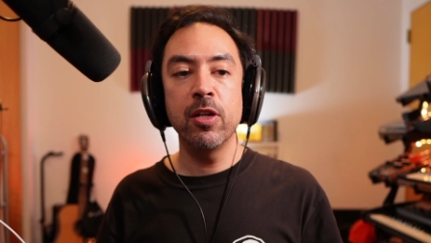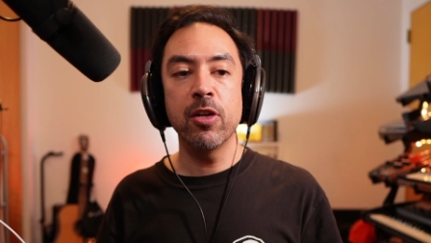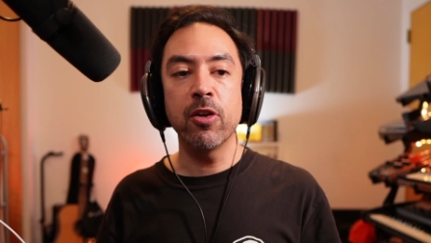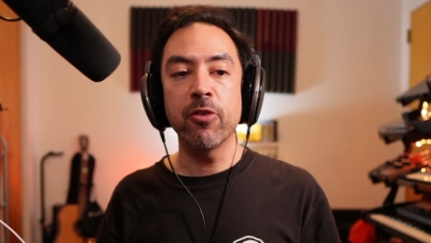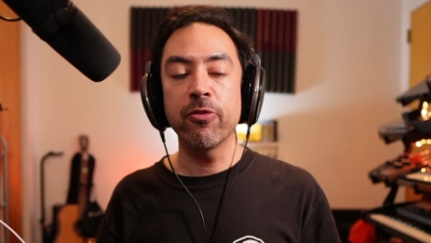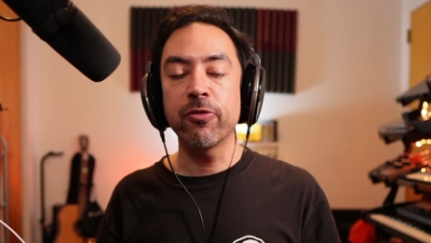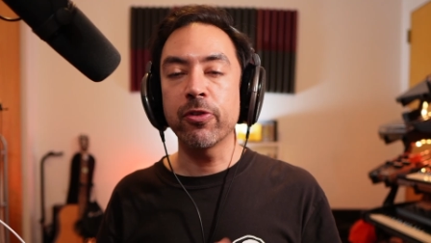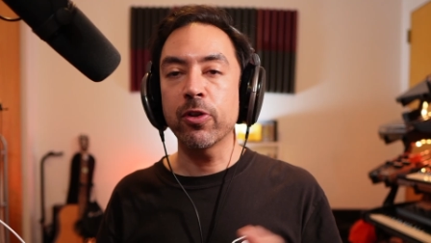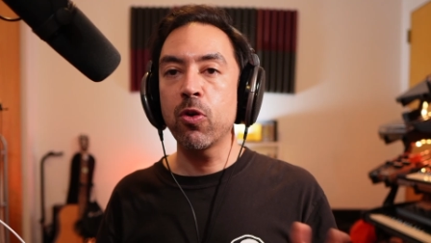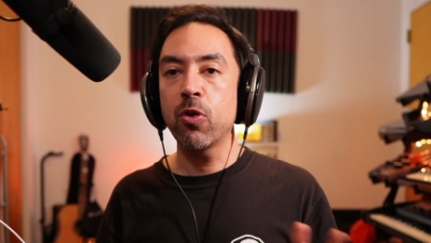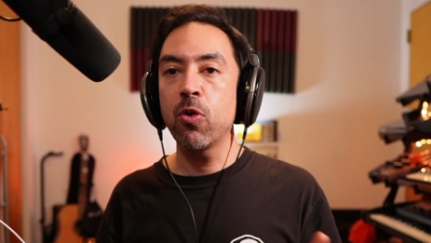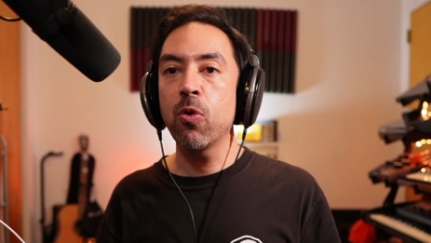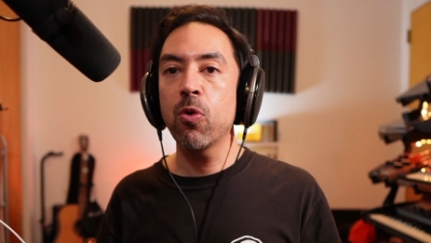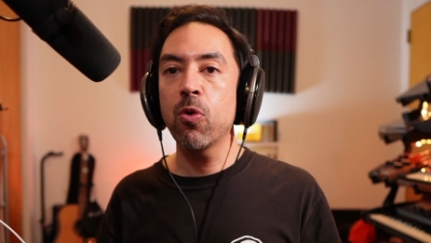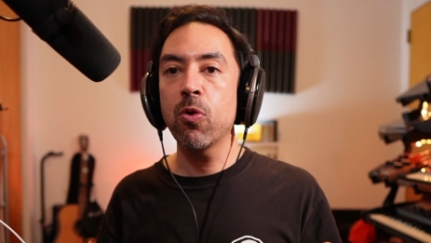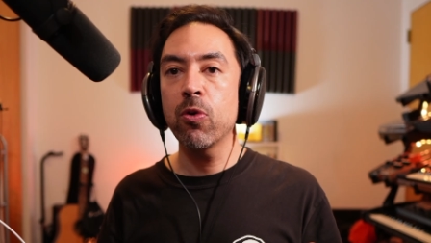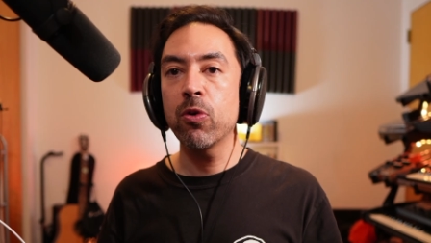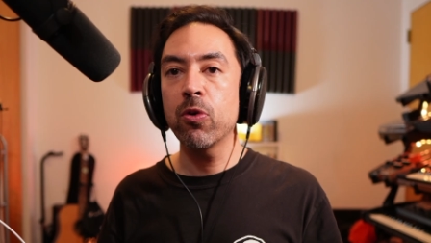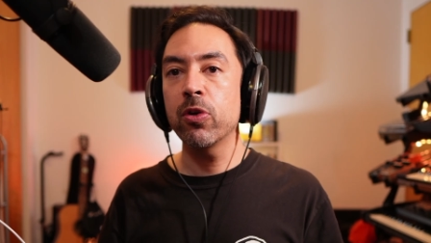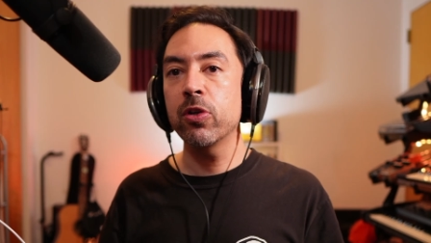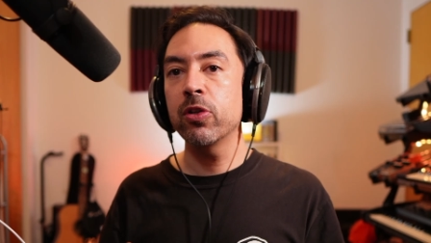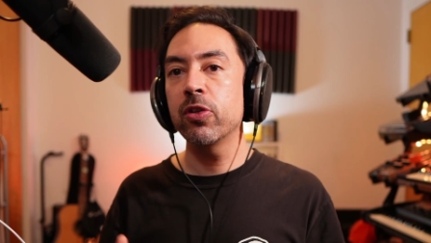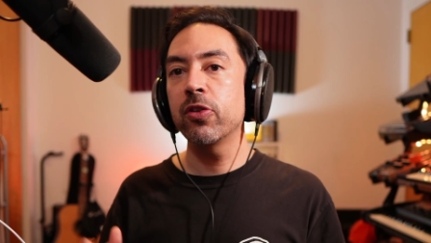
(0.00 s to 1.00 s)
know, for
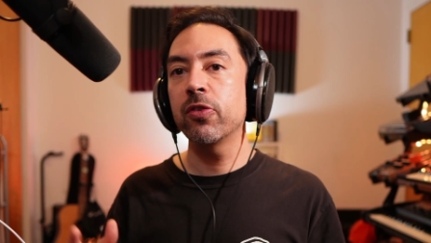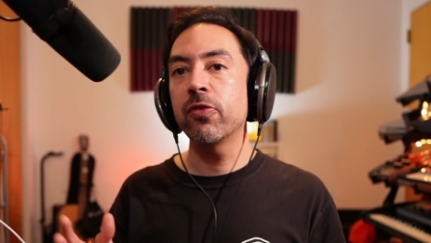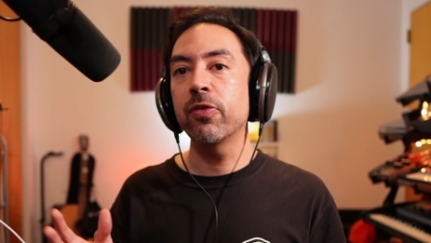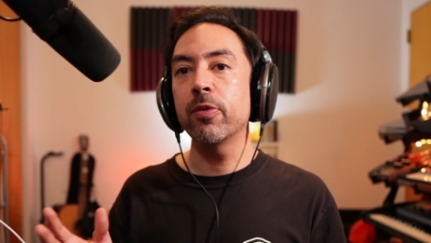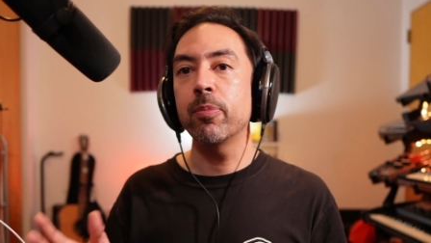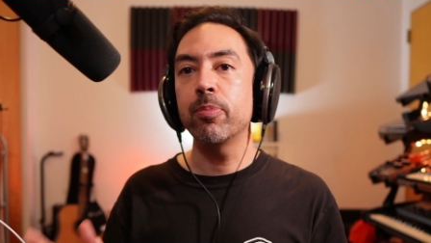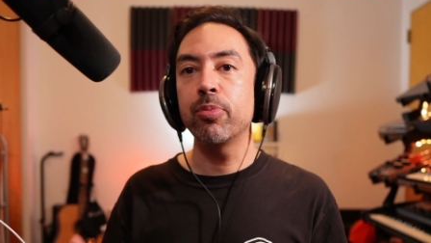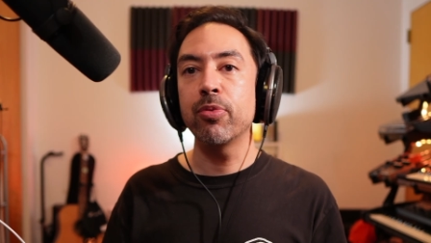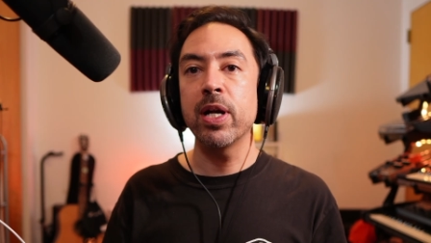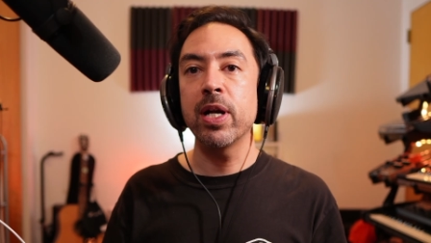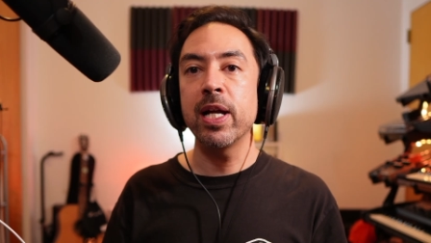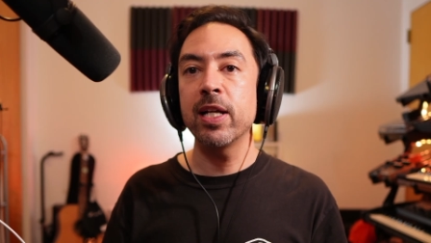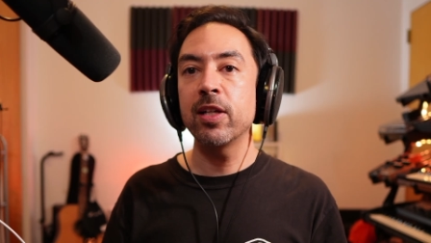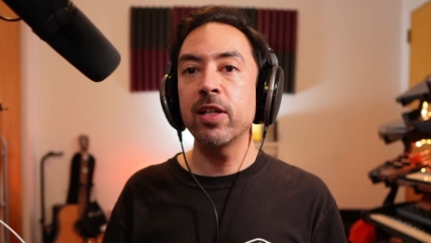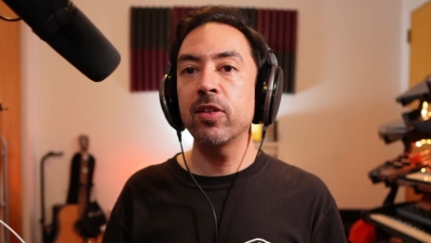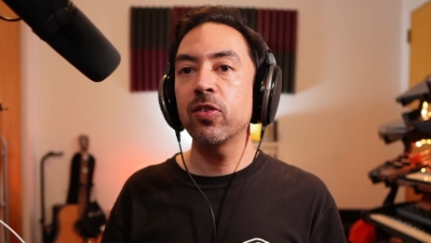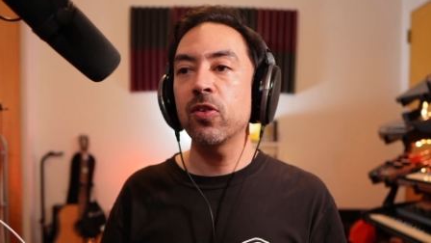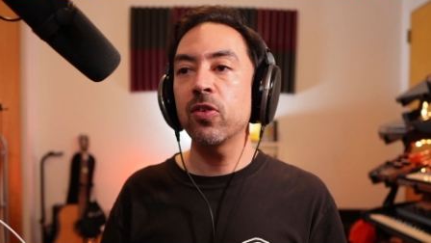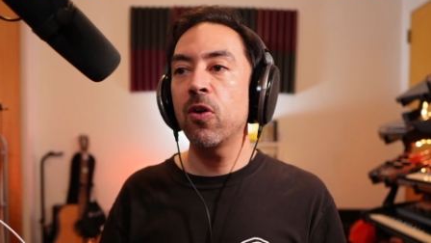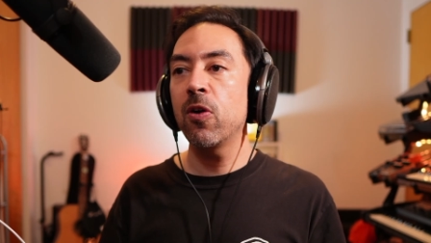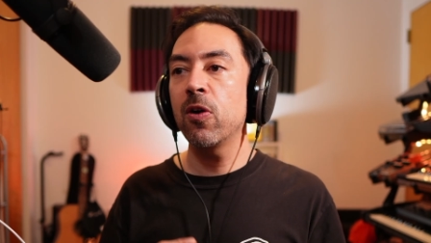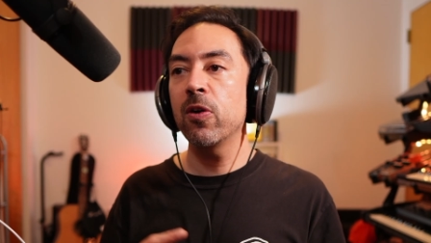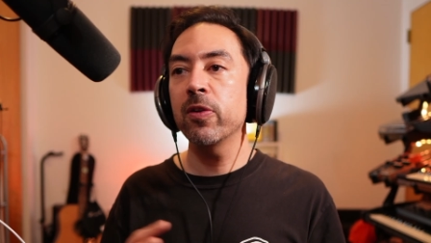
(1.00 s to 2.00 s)
chords, for breaks,
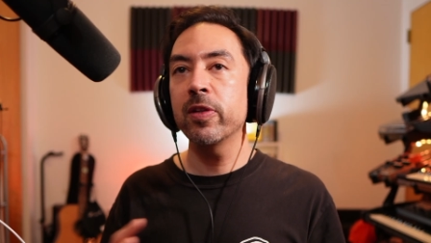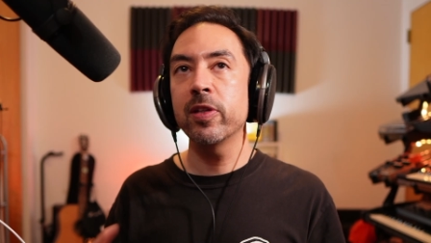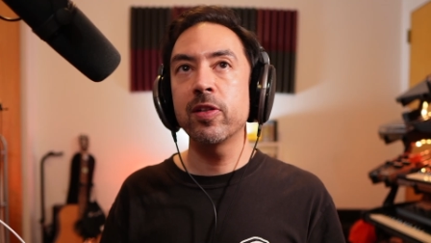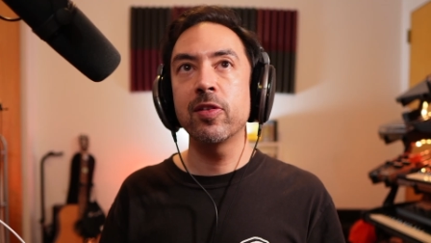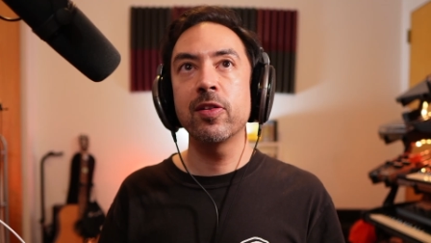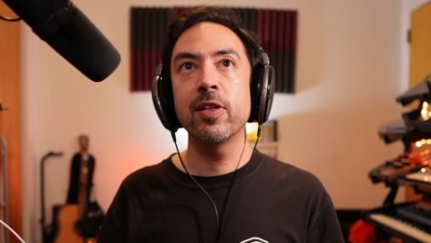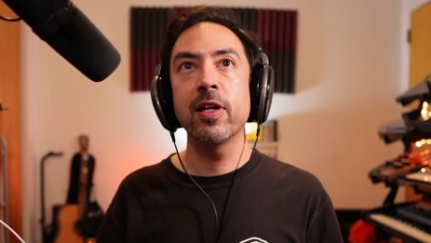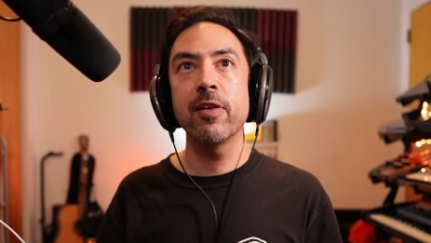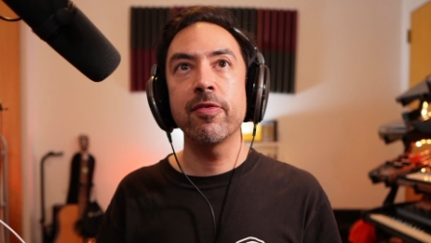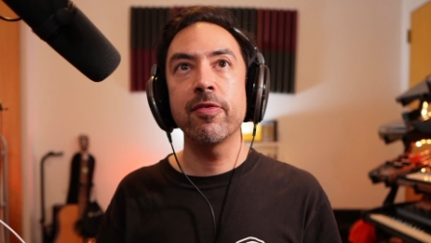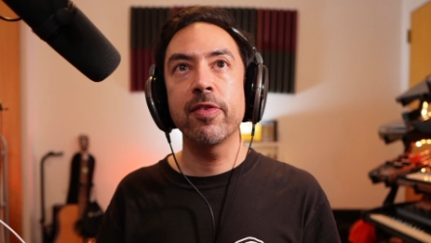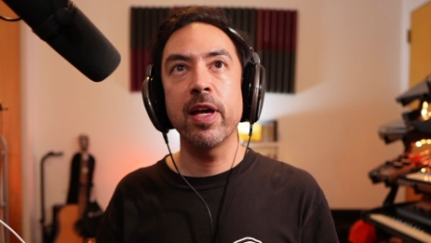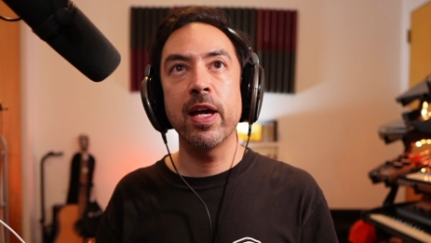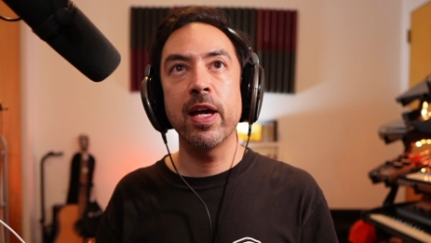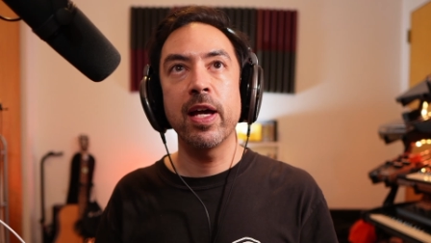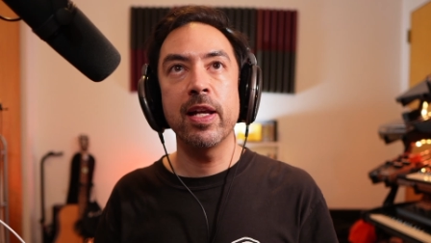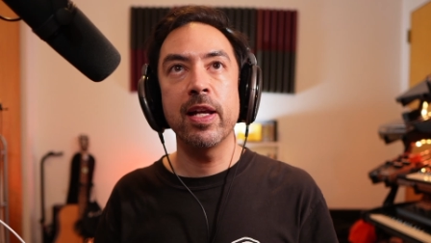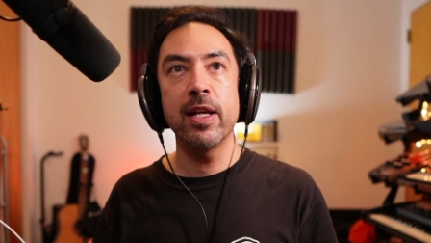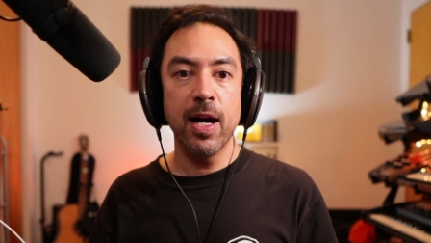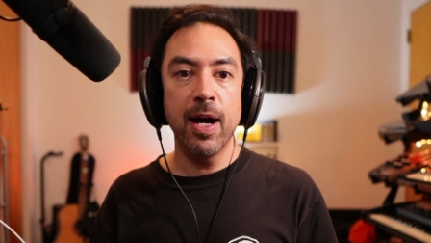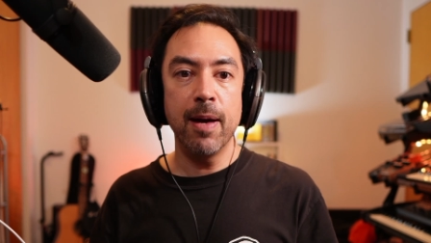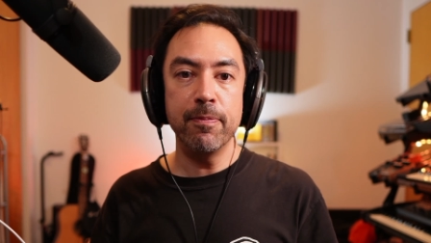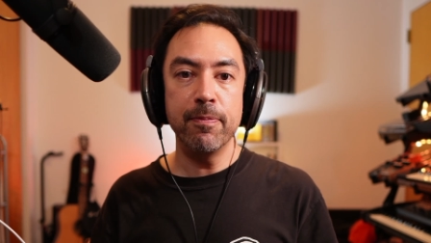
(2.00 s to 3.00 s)
all the stuff
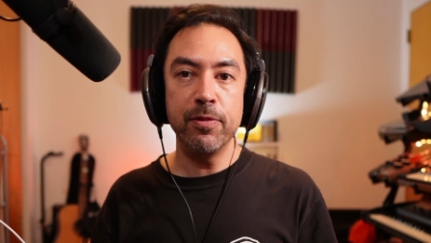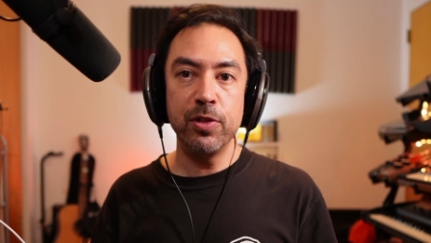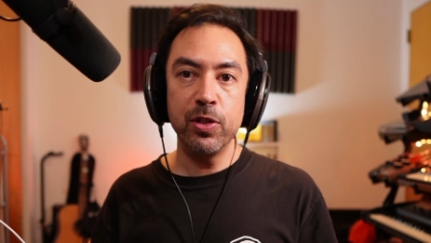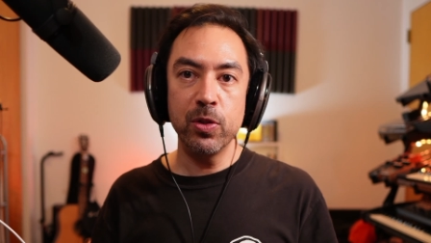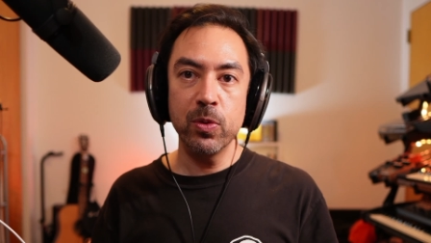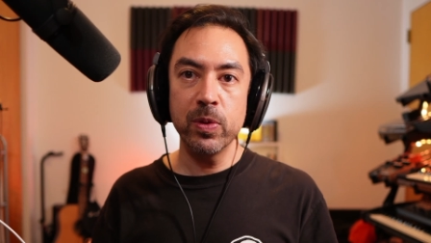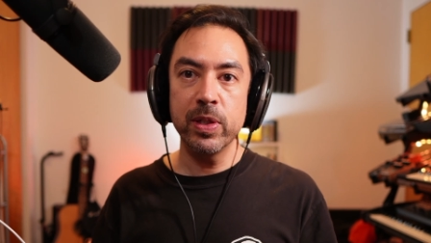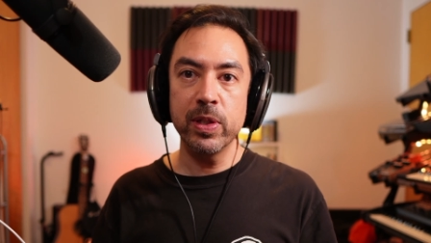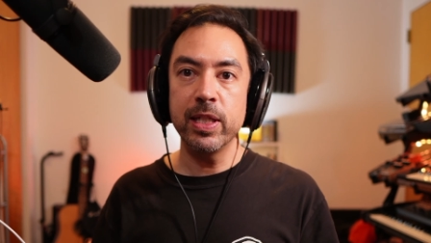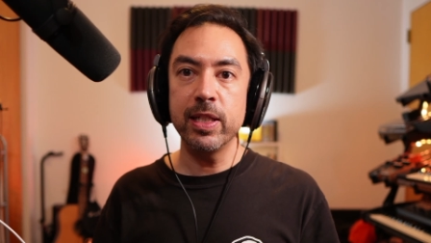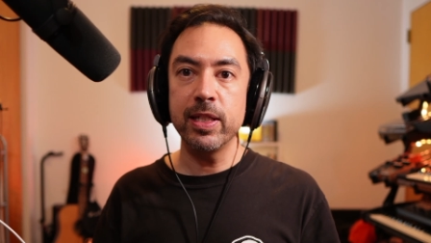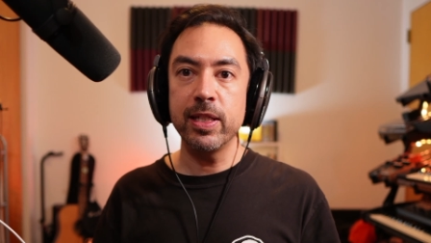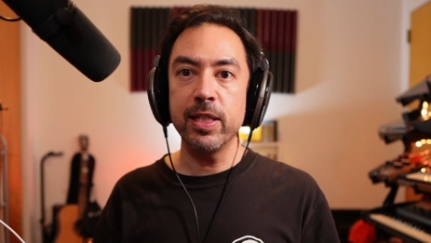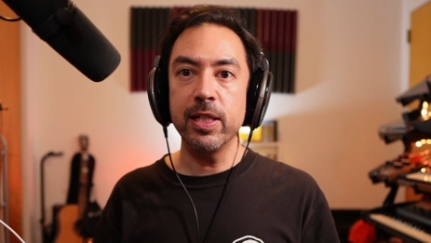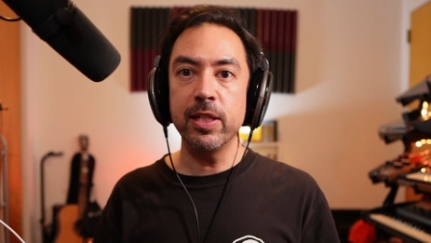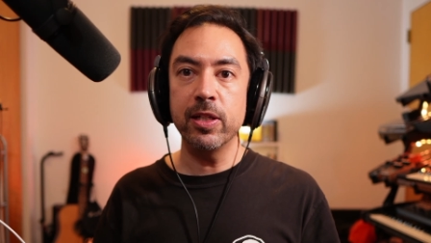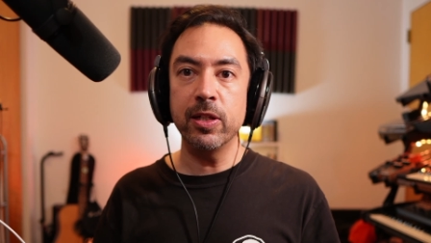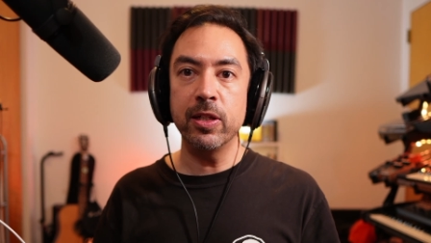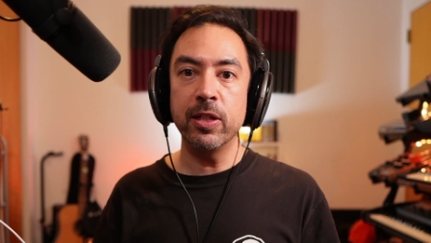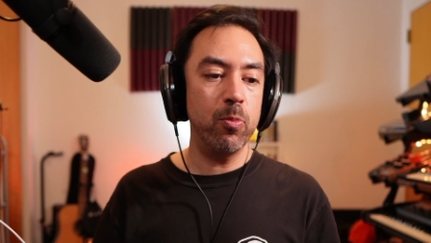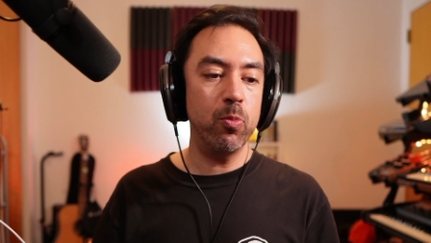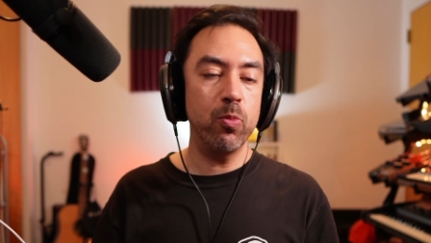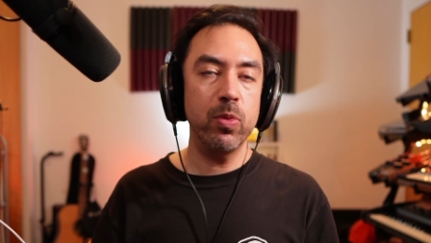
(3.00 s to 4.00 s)
that I'm doing in here,